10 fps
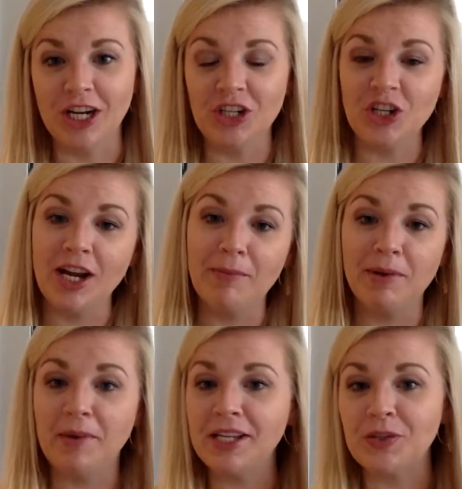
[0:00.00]
and should not be
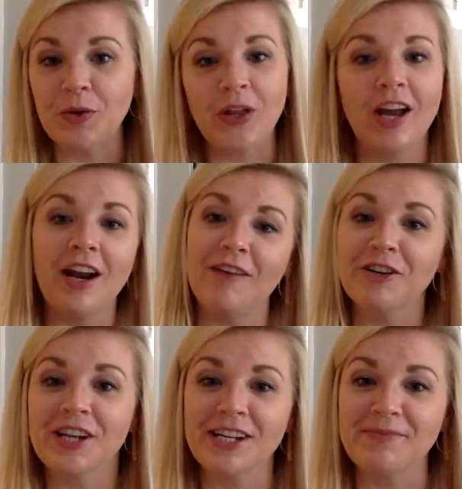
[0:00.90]
based solely on
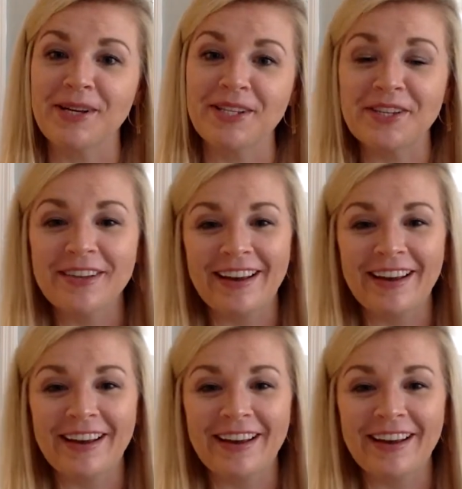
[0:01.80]
advertisements.